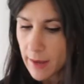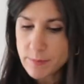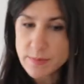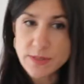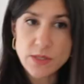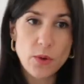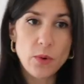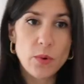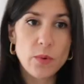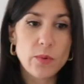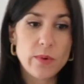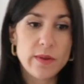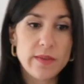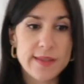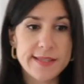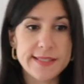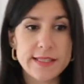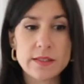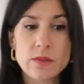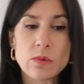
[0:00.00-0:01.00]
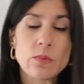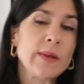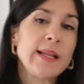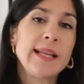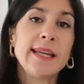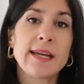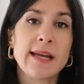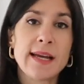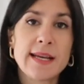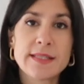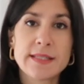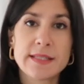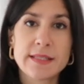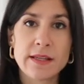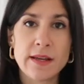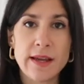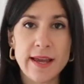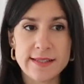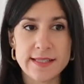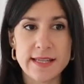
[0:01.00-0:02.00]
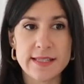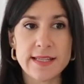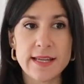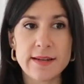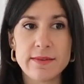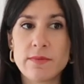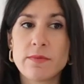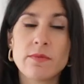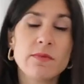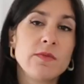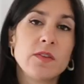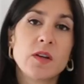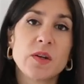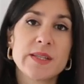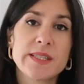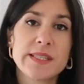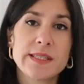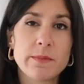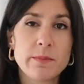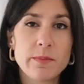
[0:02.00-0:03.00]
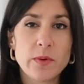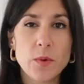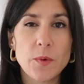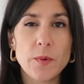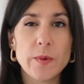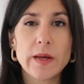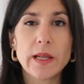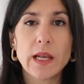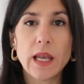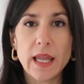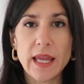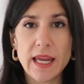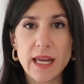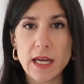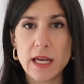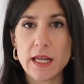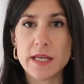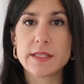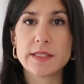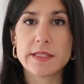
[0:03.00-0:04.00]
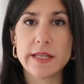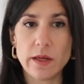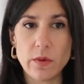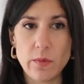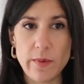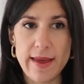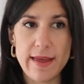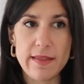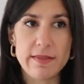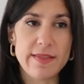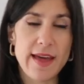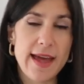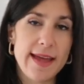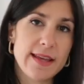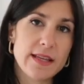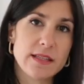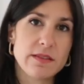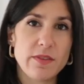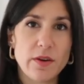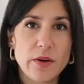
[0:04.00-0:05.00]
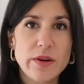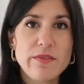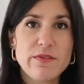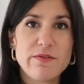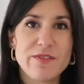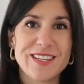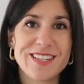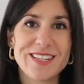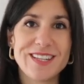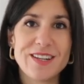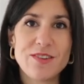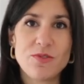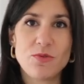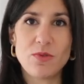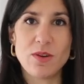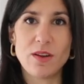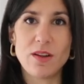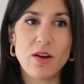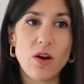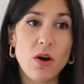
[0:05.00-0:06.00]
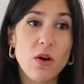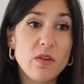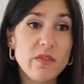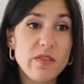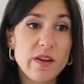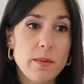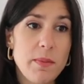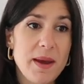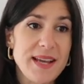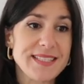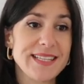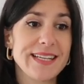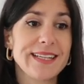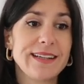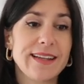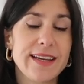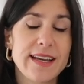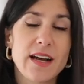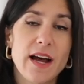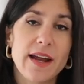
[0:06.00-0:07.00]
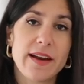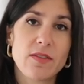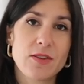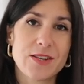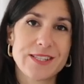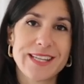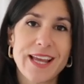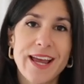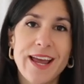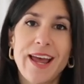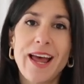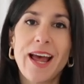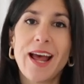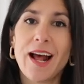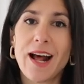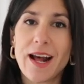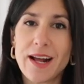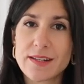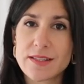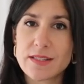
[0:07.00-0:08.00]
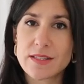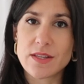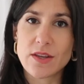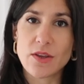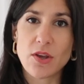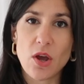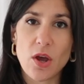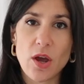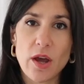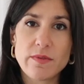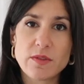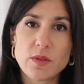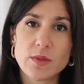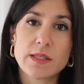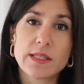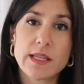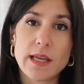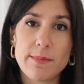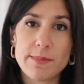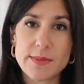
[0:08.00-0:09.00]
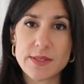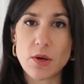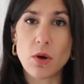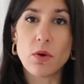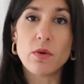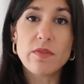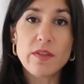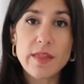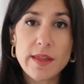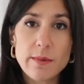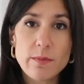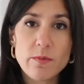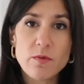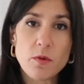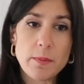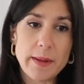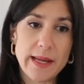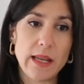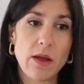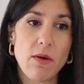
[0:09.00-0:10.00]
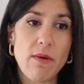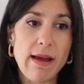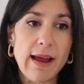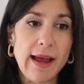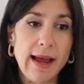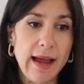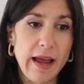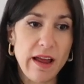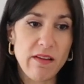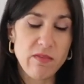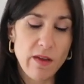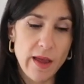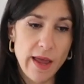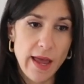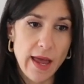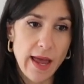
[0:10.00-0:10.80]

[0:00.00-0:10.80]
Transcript: So this is a really nice, as I said, very simple, clean silhouette that is very fitted all over. Basically, it kind of just hugs the curves or skims over them for my lower half.